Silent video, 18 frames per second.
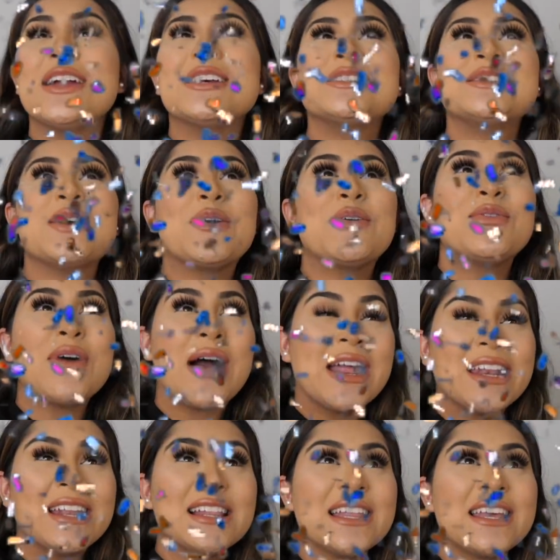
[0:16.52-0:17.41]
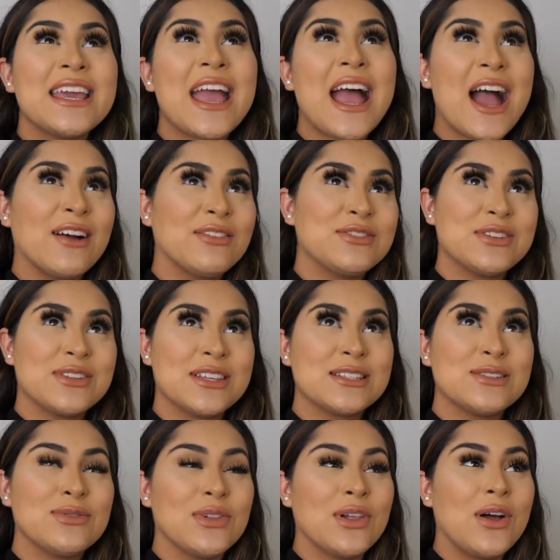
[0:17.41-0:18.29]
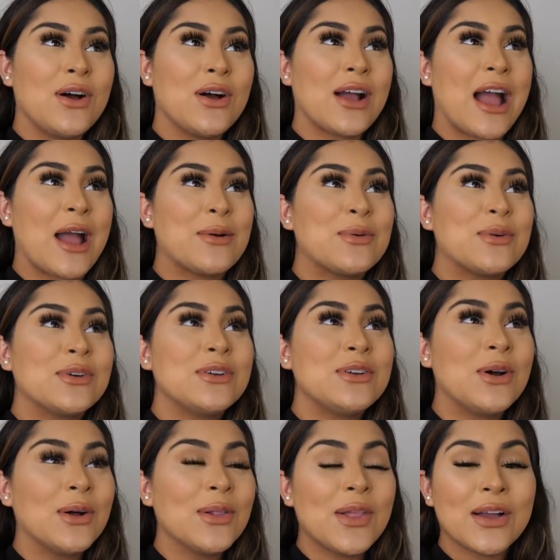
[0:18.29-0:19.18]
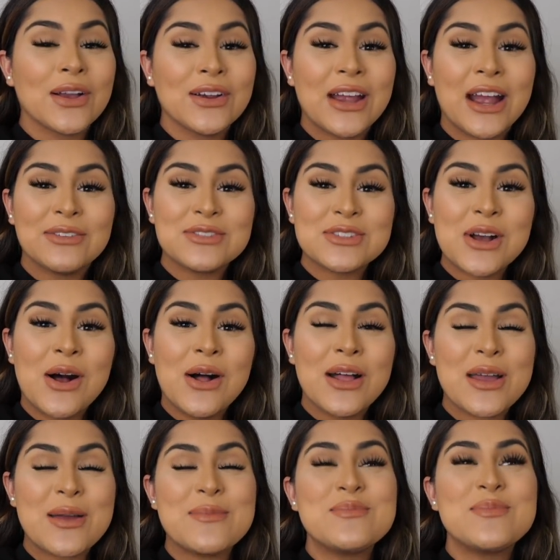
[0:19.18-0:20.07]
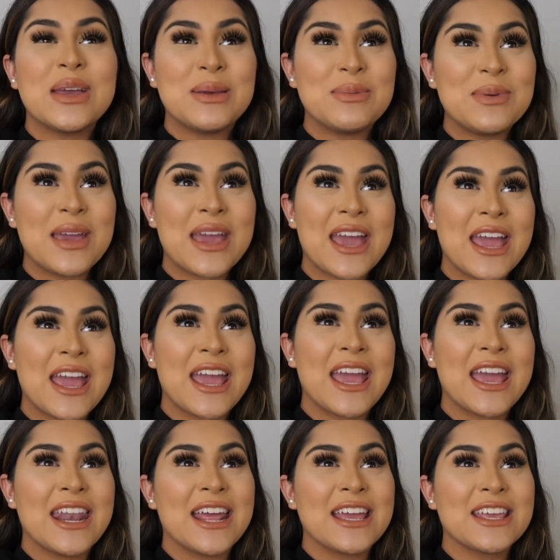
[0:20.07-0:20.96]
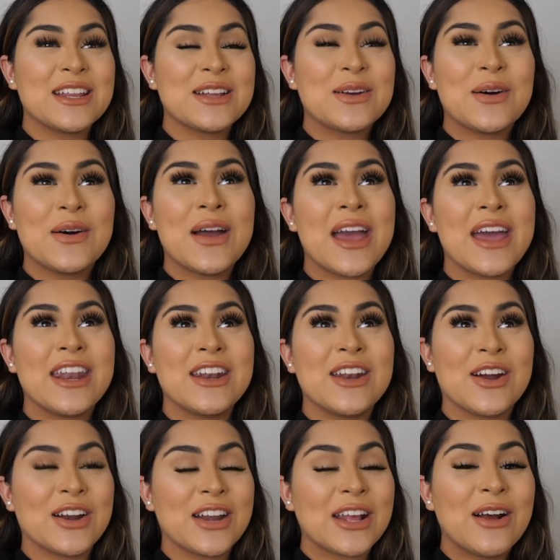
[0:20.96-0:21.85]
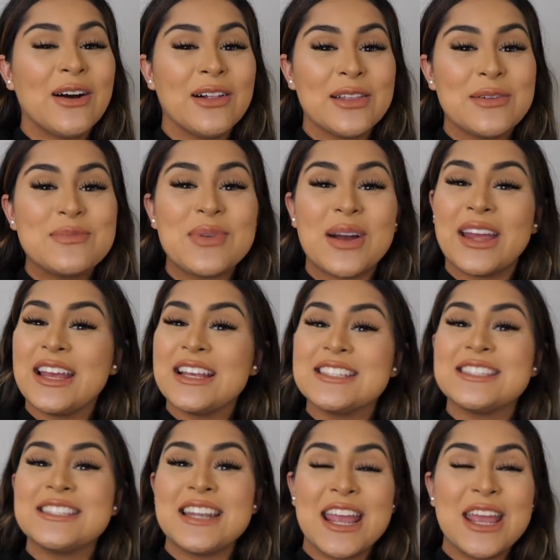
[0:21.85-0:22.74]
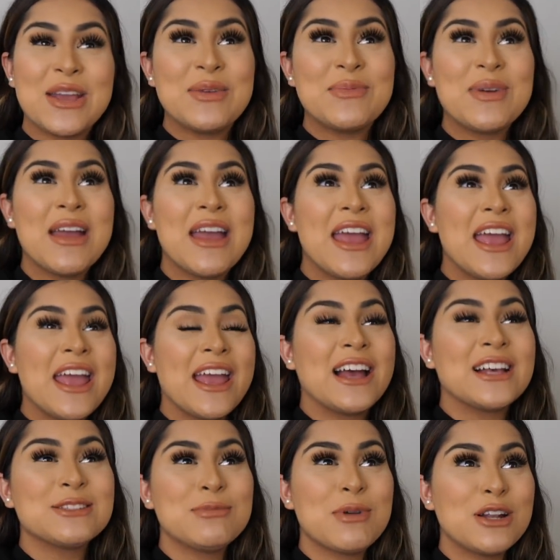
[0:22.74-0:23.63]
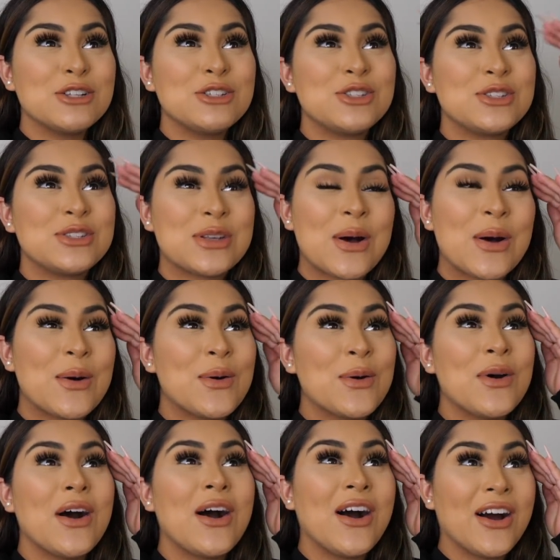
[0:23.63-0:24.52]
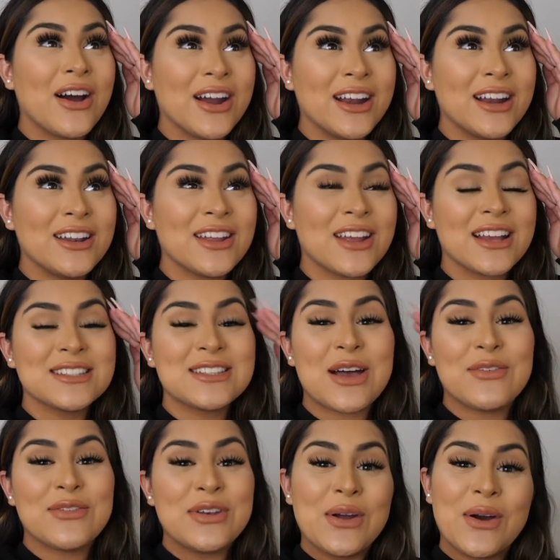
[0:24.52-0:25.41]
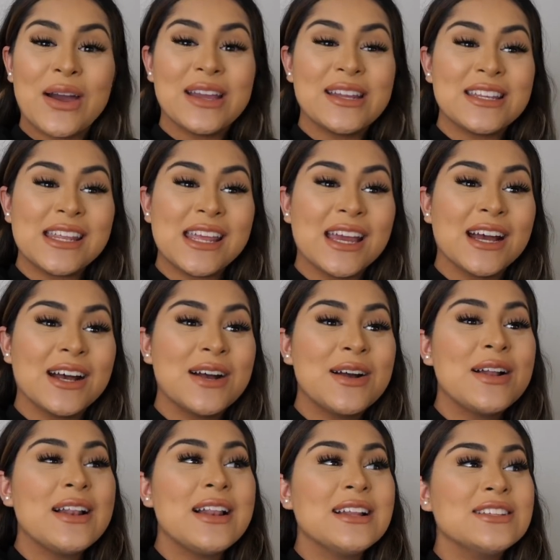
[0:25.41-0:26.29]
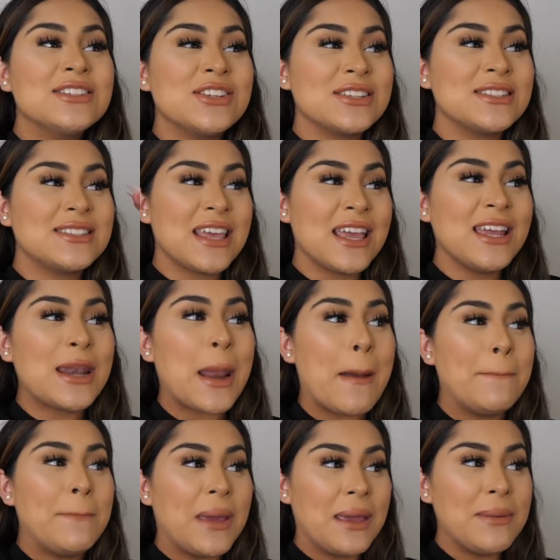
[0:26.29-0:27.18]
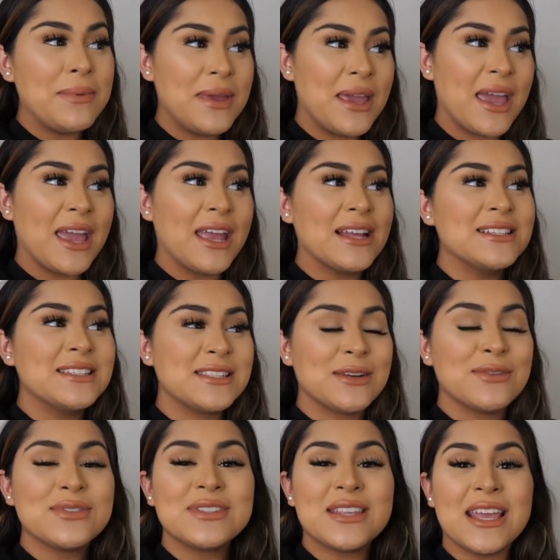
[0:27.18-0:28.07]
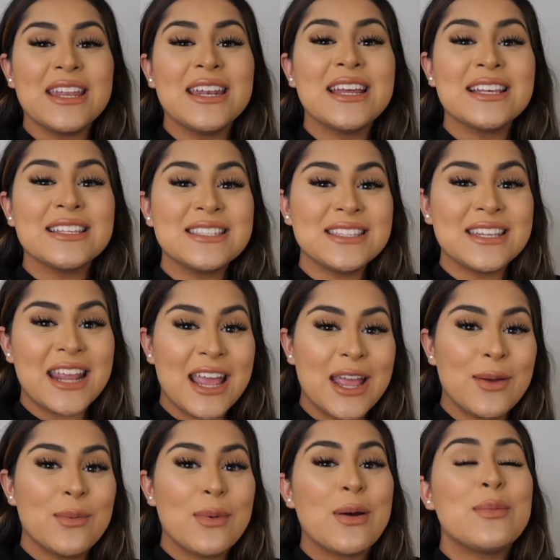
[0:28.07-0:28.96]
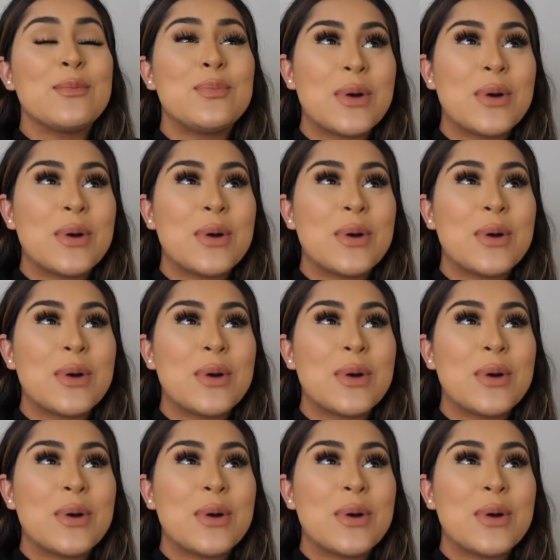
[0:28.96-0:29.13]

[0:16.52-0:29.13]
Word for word: So finally, after this vlog, I will no longer have to call him Baby A and I can go ahead and already call him by his name. It has been so hard, you guys have no idea, just saying Baby A instead of saying his name.